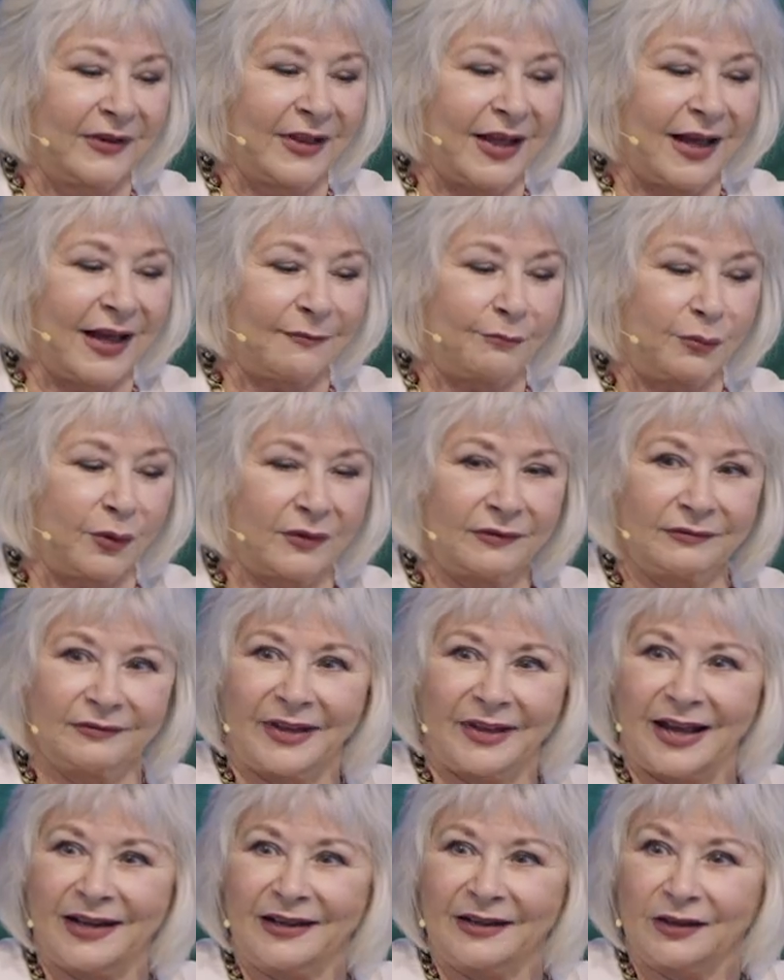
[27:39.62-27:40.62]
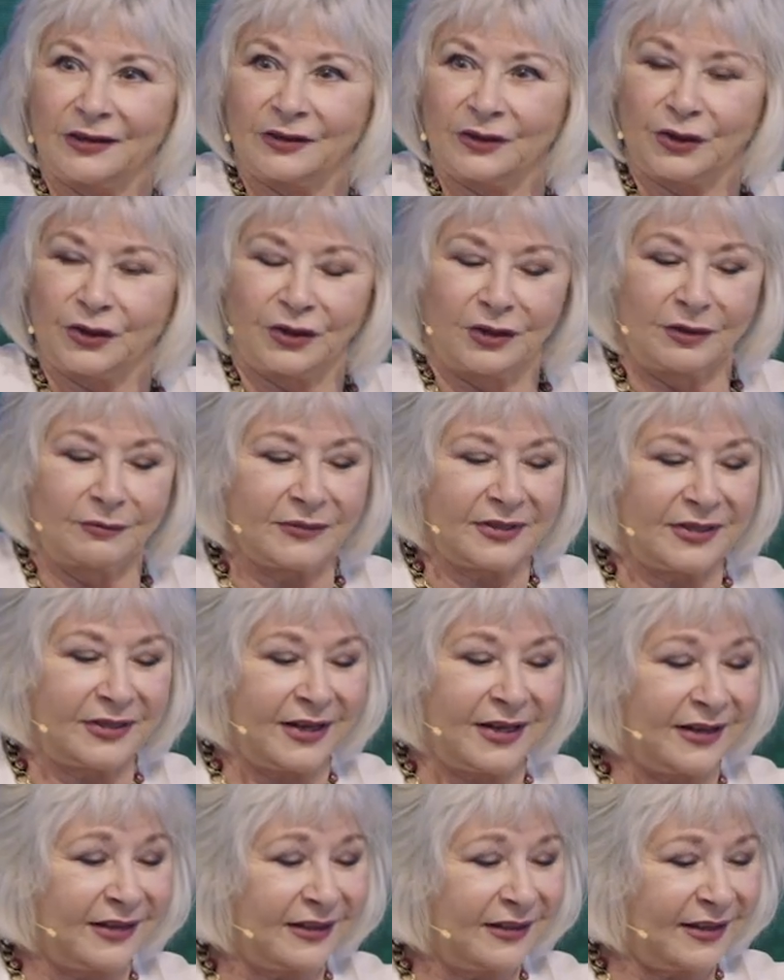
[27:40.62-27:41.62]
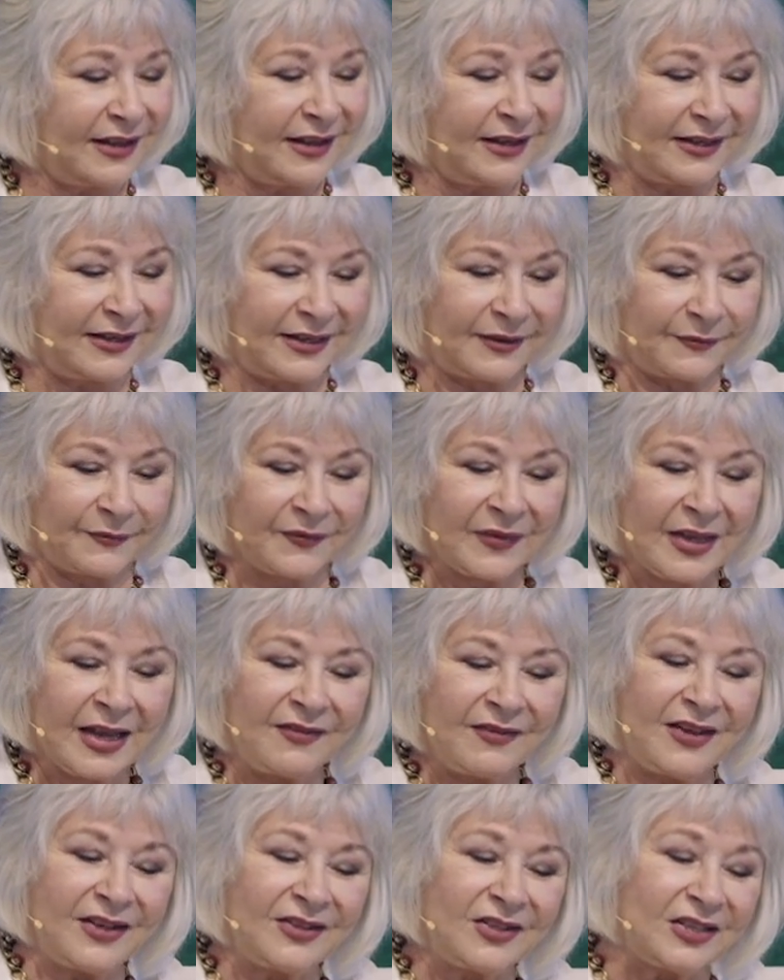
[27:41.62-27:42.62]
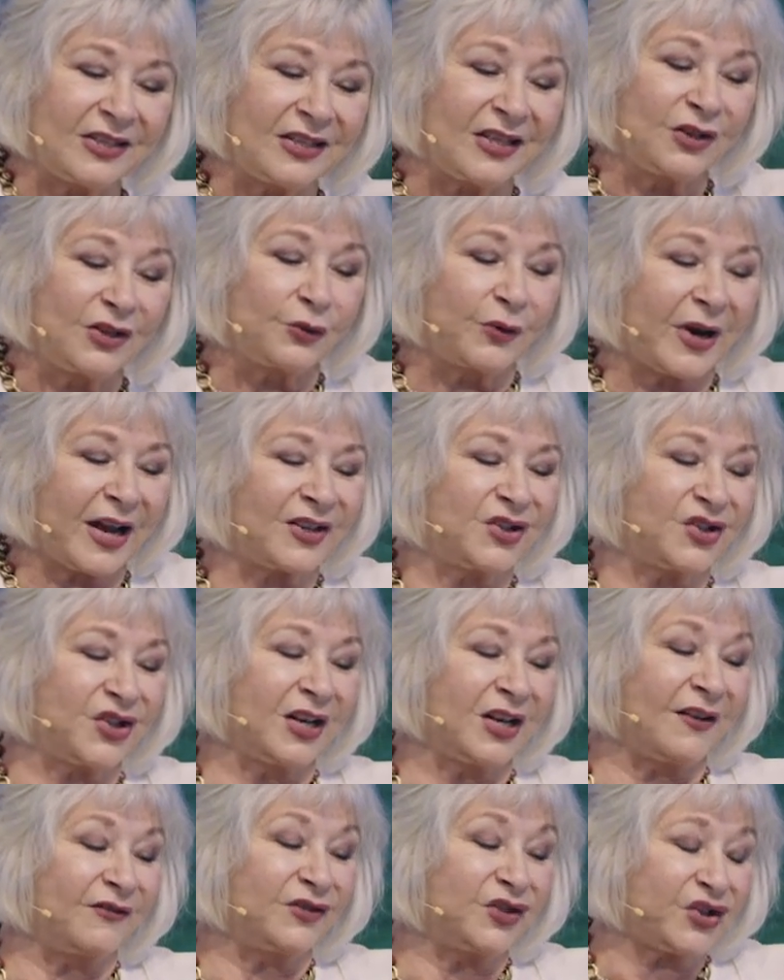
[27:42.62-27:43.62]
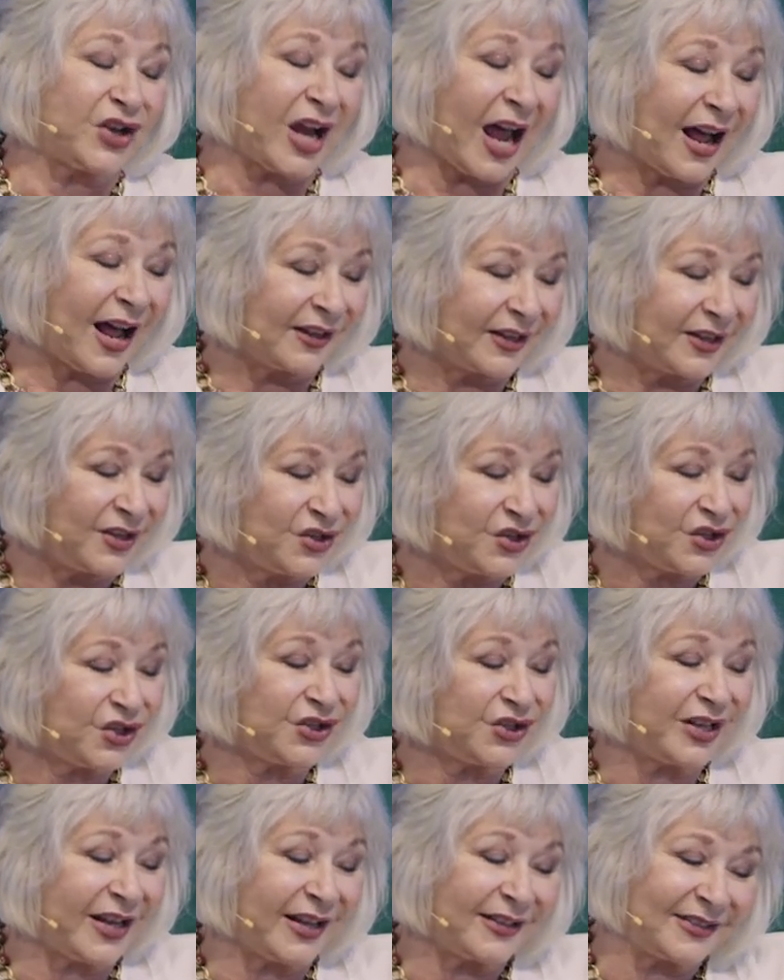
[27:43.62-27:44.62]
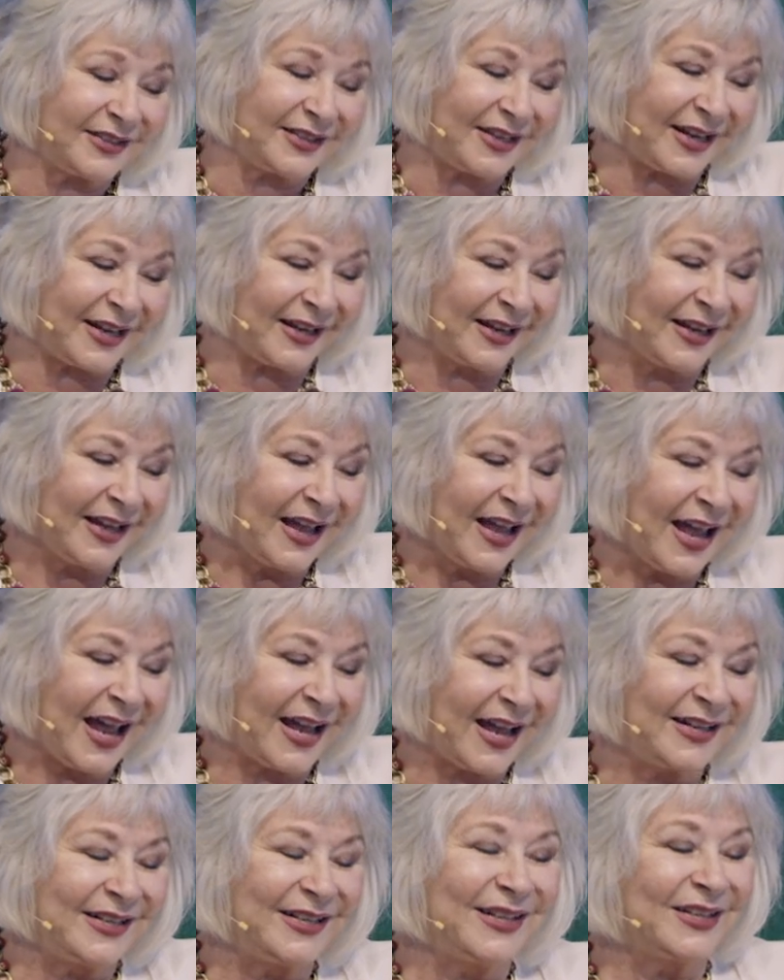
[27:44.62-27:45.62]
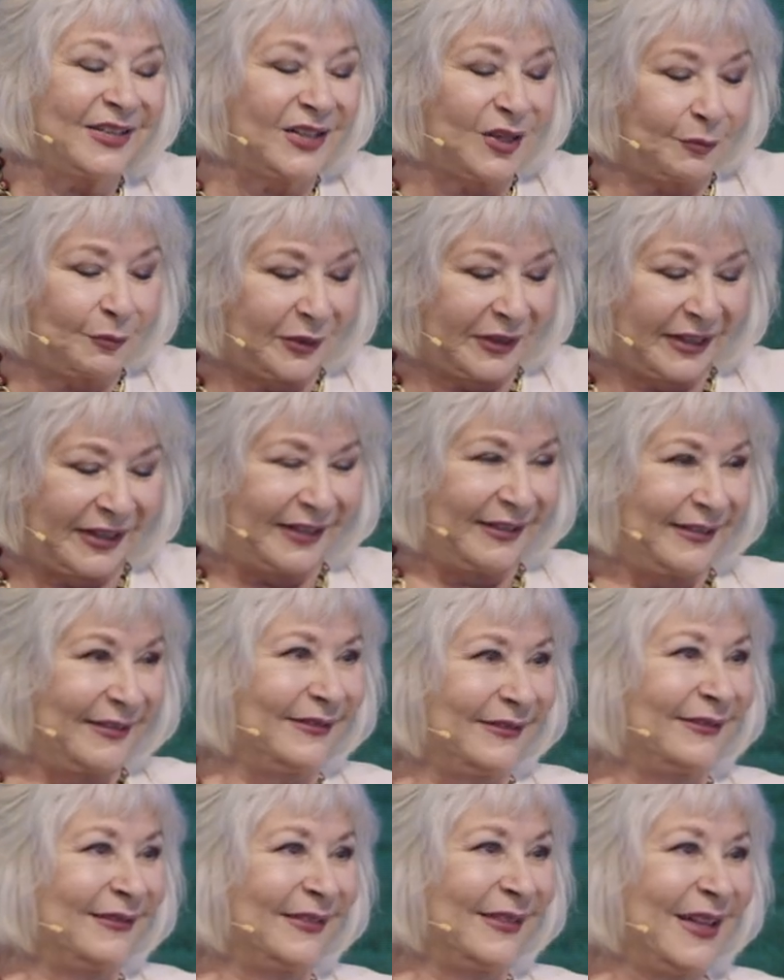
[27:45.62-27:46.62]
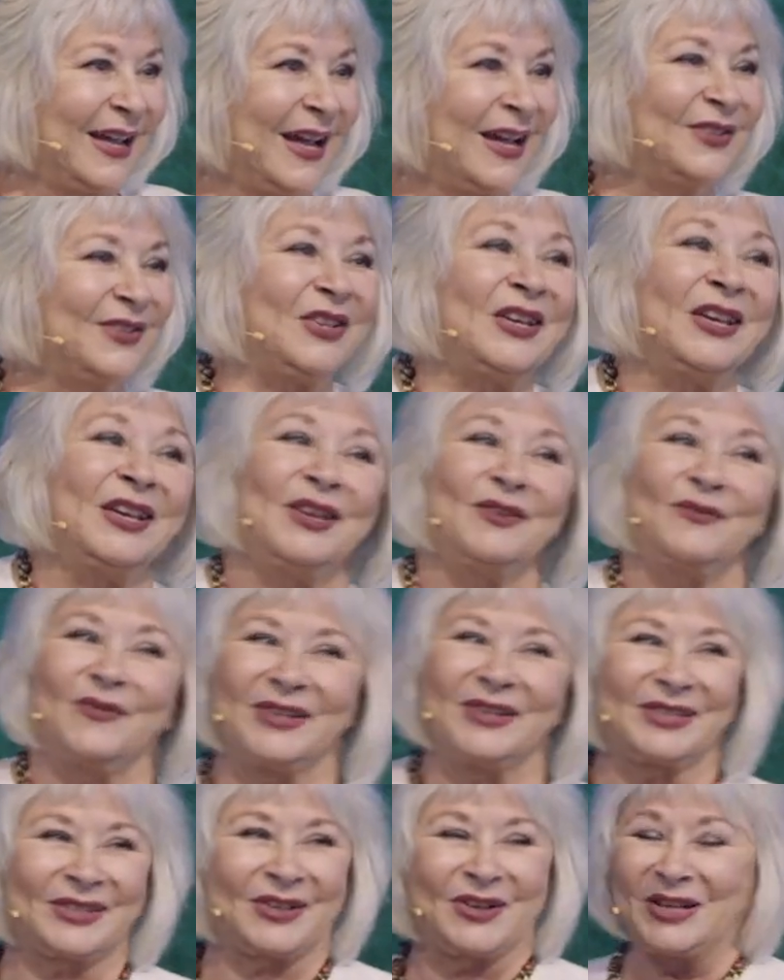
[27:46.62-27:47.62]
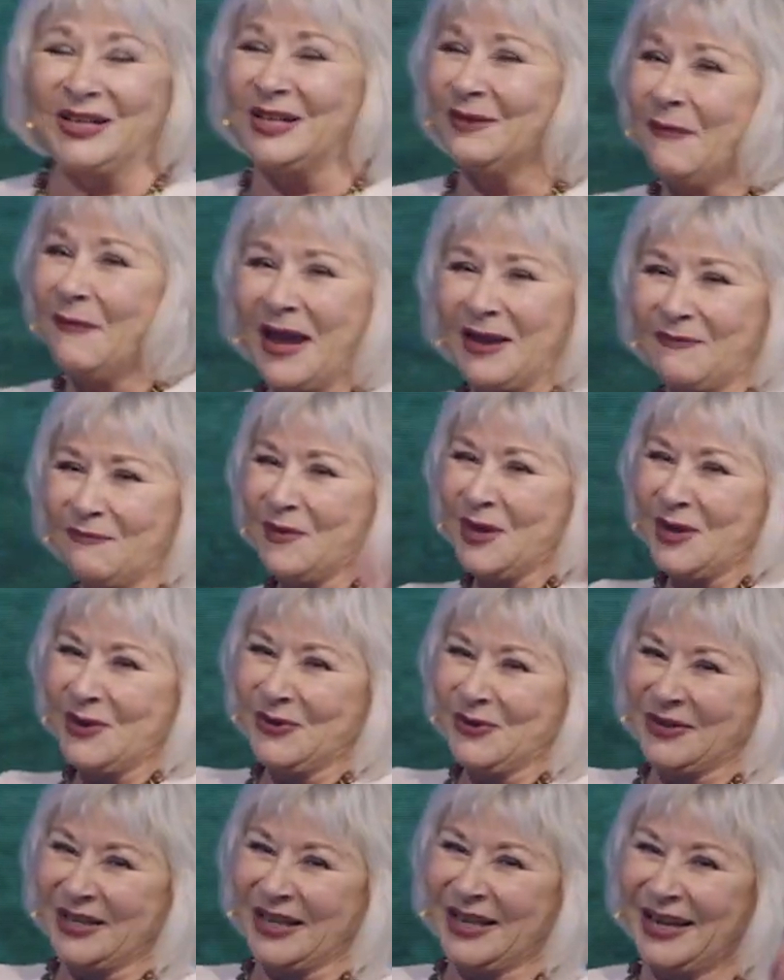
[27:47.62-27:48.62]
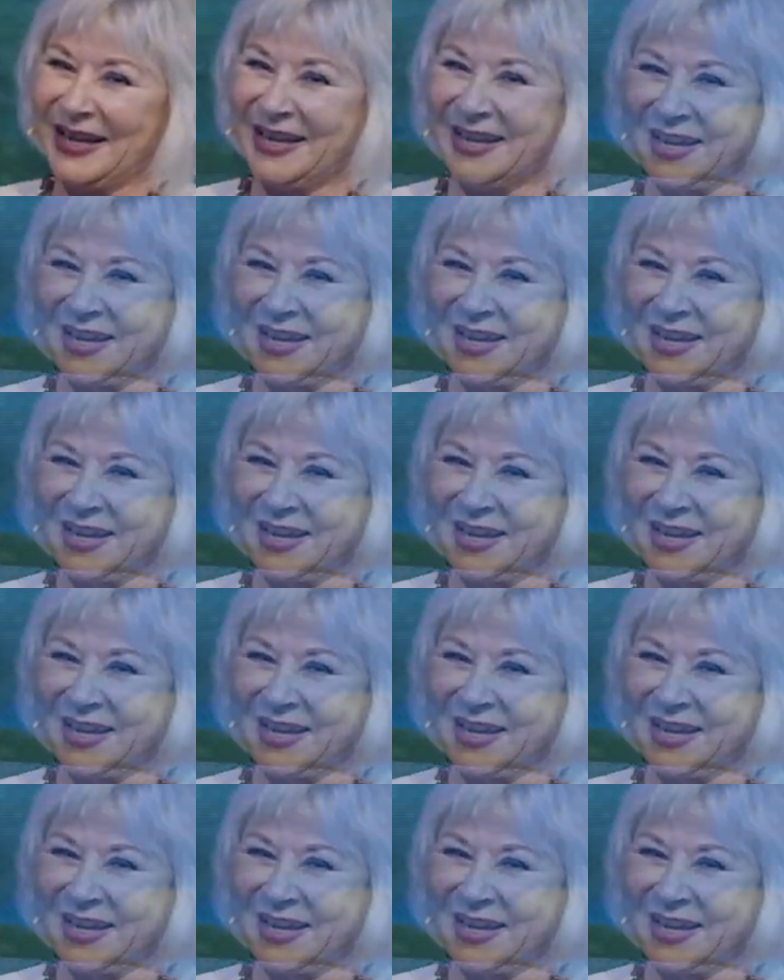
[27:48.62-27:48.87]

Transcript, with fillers: that, that little term, stinking thinking. This is the direction of challenge, testing, and discipline. See, it's good to make music